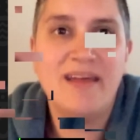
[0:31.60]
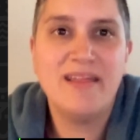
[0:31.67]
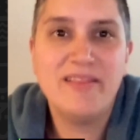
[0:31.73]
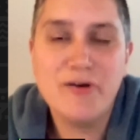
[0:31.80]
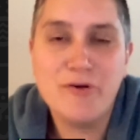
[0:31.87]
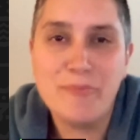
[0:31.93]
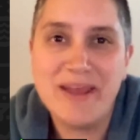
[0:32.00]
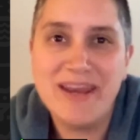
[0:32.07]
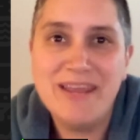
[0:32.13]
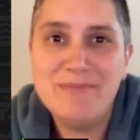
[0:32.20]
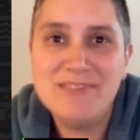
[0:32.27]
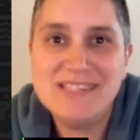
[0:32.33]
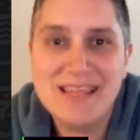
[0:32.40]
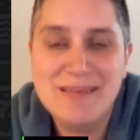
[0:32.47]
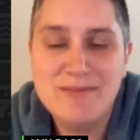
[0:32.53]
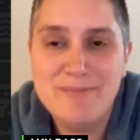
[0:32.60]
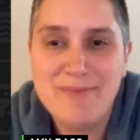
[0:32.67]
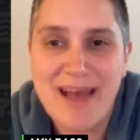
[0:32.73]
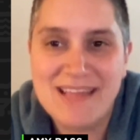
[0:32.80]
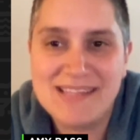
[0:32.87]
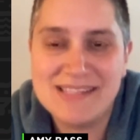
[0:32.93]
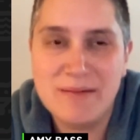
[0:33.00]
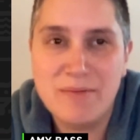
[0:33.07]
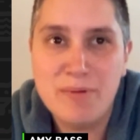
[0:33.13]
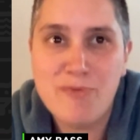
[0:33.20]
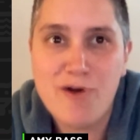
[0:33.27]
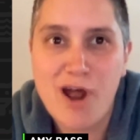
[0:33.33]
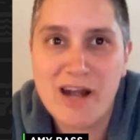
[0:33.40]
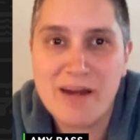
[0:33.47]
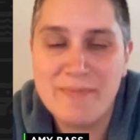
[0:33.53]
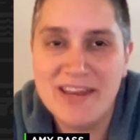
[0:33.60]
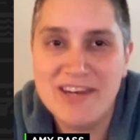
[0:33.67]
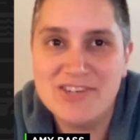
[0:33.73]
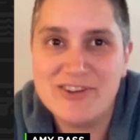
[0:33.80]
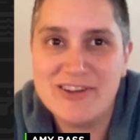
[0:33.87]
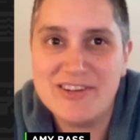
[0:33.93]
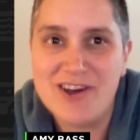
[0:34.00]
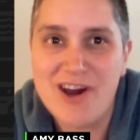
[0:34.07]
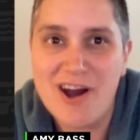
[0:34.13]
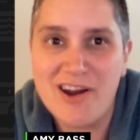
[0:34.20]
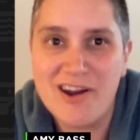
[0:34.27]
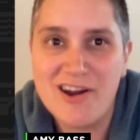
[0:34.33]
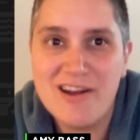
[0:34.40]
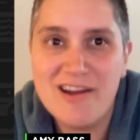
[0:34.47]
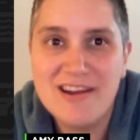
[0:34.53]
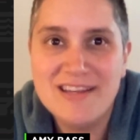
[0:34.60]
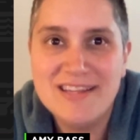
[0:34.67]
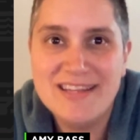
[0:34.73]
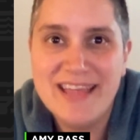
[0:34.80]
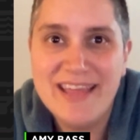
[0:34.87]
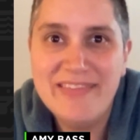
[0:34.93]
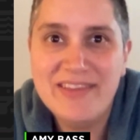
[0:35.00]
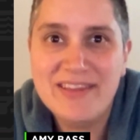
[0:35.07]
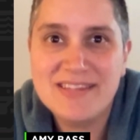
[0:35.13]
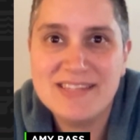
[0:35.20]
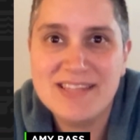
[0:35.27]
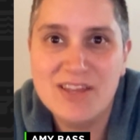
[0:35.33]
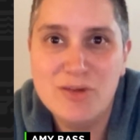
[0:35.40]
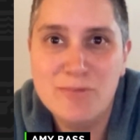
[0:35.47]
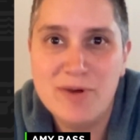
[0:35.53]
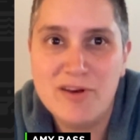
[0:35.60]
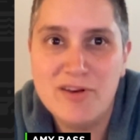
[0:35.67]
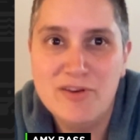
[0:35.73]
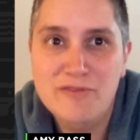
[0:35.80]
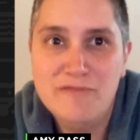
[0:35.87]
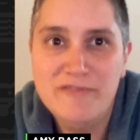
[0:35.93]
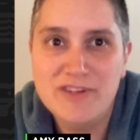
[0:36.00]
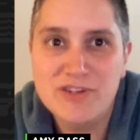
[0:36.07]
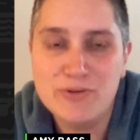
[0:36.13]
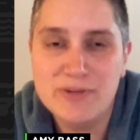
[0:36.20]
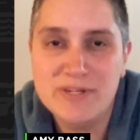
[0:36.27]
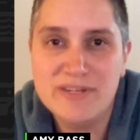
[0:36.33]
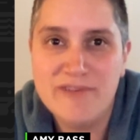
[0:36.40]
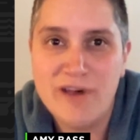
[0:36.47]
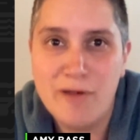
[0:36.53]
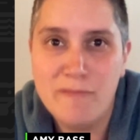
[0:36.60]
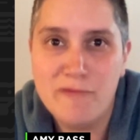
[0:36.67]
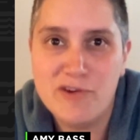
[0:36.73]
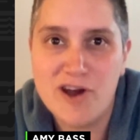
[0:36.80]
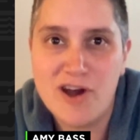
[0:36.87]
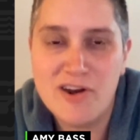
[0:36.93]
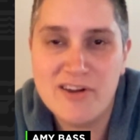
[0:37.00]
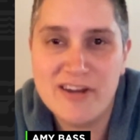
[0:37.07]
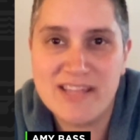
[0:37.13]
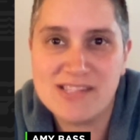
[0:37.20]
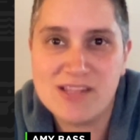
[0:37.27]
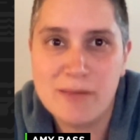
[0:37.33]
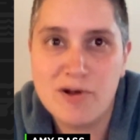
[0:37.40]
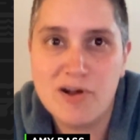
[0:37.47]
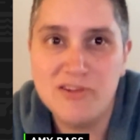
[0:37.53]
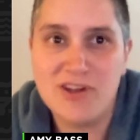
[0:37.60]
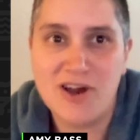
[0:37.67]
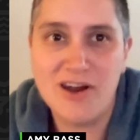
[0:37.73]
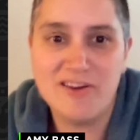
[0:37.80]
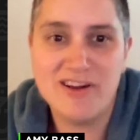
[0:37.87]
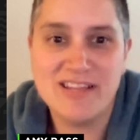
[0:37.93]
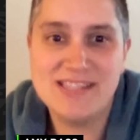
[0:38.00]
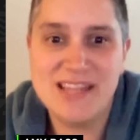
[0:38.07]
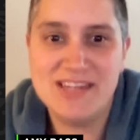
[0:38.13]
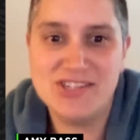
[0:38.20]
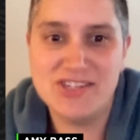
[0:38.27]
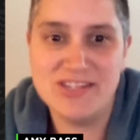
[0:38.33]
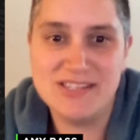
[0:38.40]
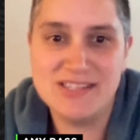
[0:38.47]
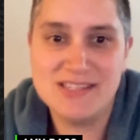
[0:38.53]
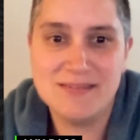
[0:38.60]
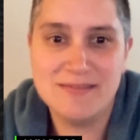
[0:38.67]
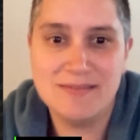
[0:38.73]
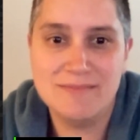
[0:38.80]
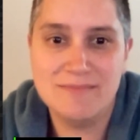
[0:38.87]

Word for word: Hello, my name is Amy Bass and I'm a product manager at Docker. Today I'd like to tell you about a new feature we developed for Docker Desktop called Docker Extensions.